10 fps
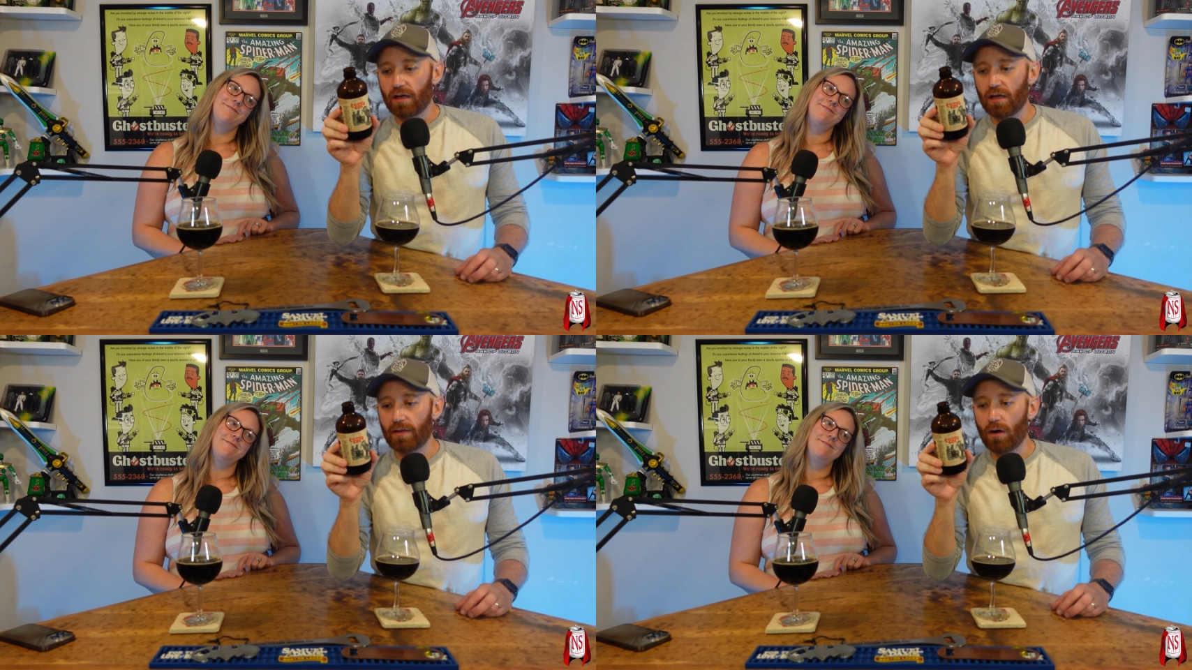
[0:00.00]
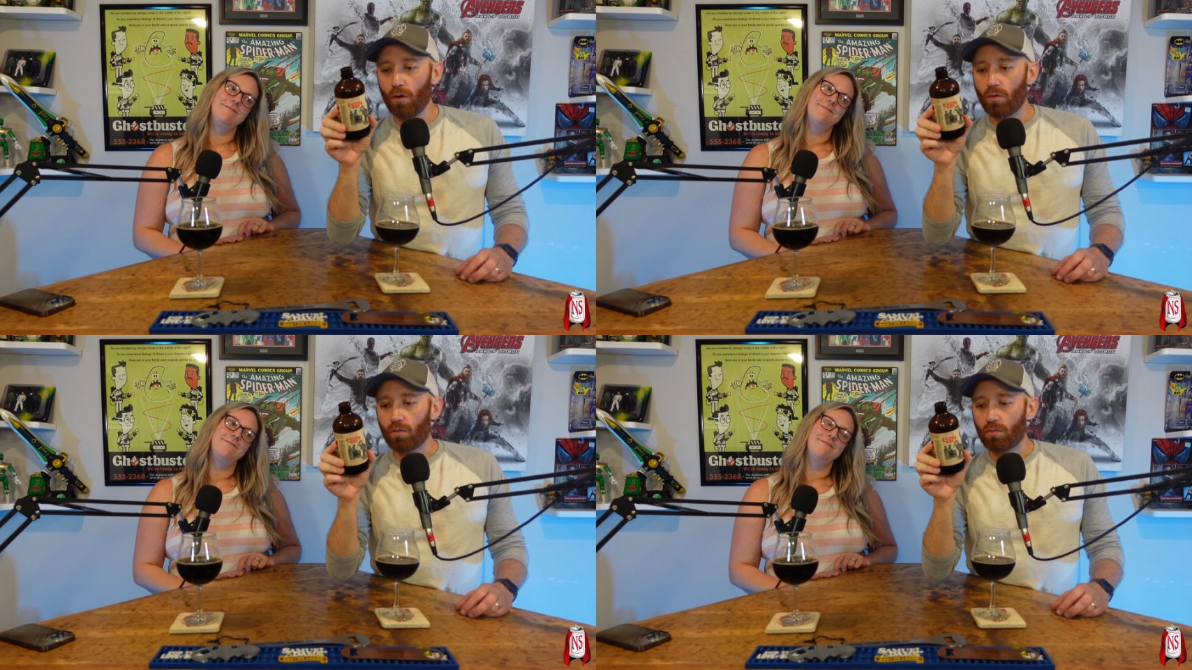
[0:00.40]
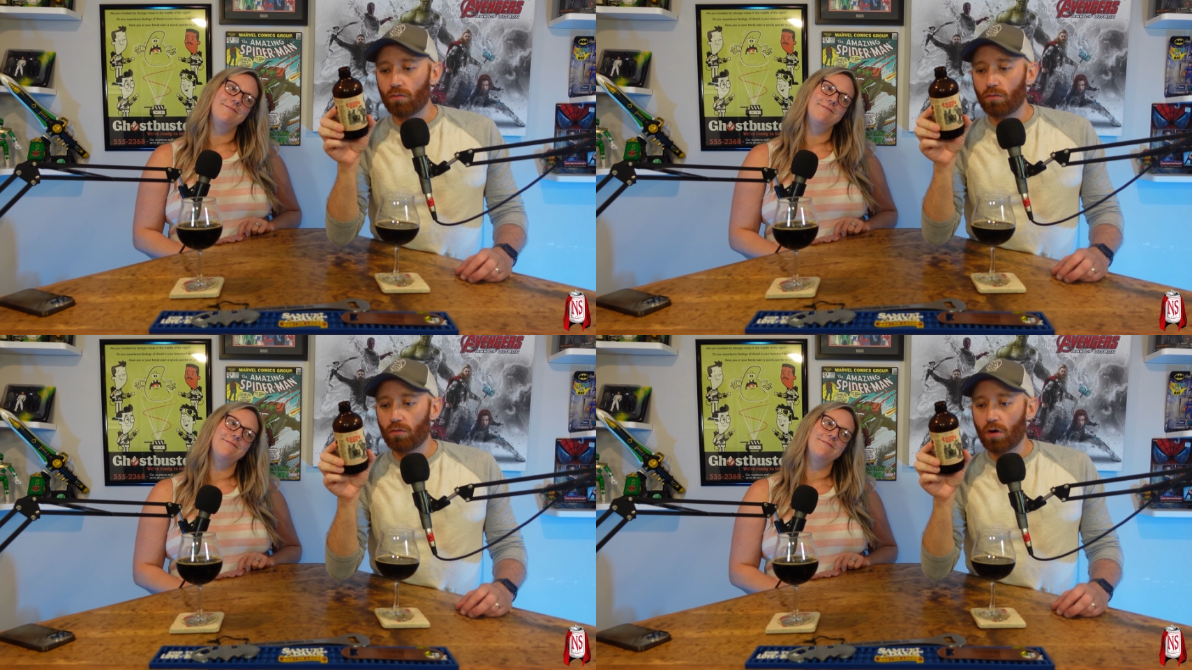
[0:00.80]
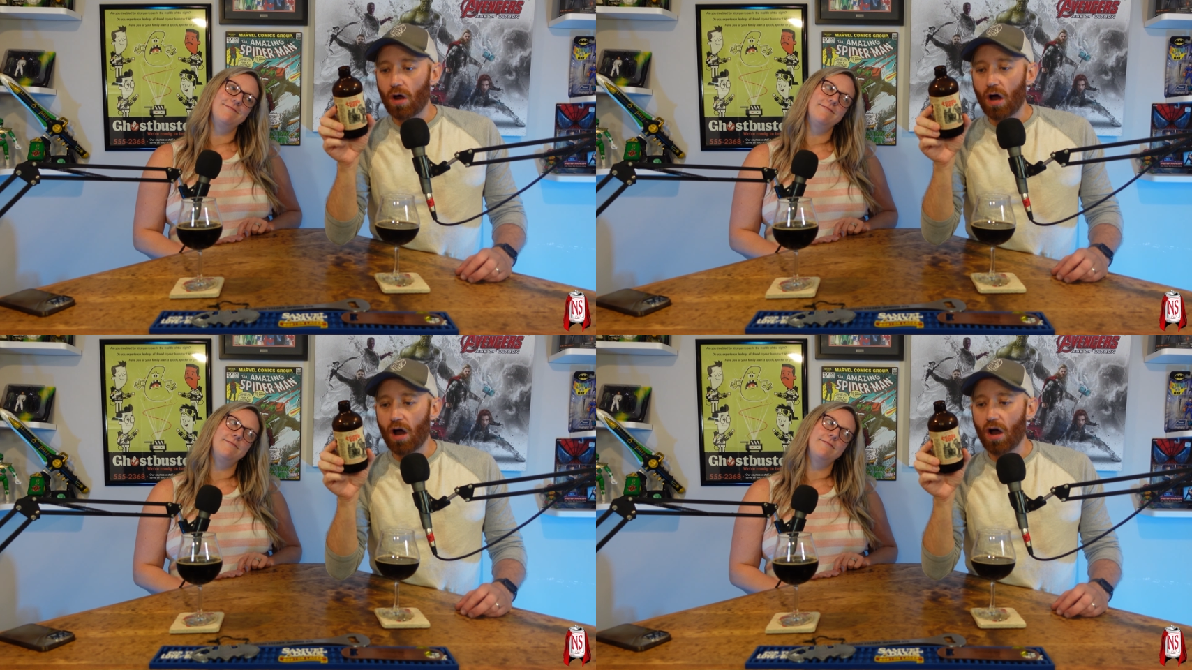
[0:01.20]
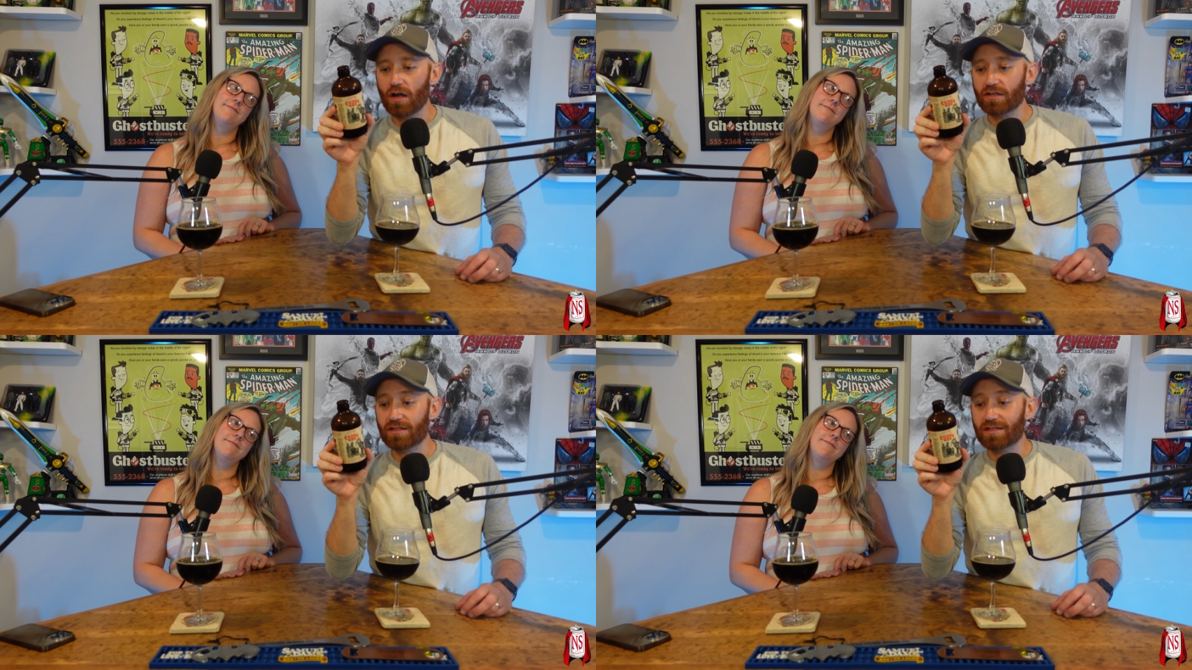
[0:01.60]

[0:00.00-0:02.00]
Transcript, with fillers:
Speaker 1: And then oh, hot